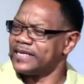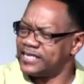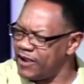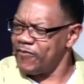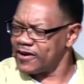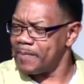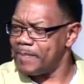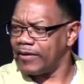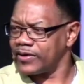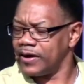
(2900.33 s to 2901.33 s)
different about
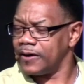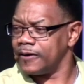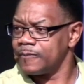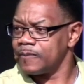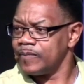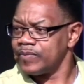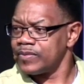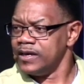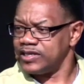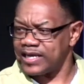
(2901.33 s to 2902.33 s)
her.
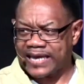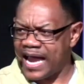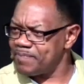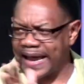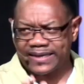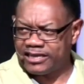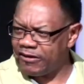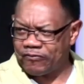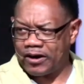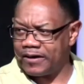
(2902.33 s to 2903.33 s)
She came back
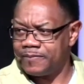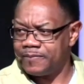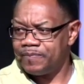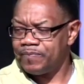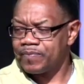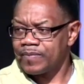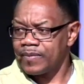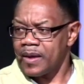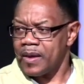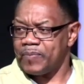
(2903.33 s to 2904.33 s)
different.
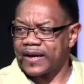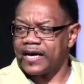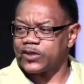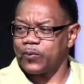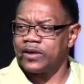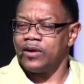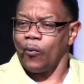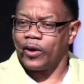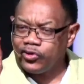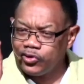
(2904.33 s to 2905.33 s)
Because
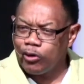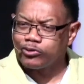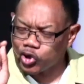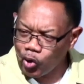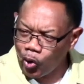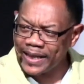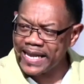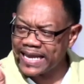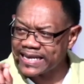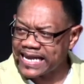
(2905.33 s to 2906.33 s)
when you truly
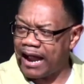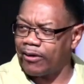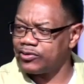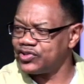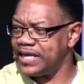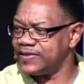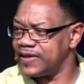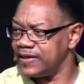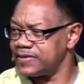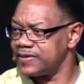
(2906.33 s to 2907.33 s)
encounter
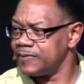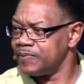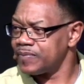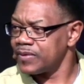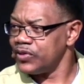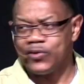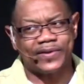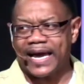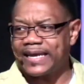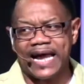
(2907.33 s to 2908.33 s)
Jesus, you
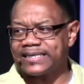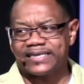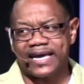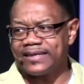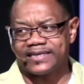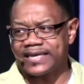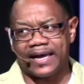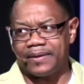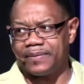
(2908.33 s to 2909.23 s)
cannot stay the same.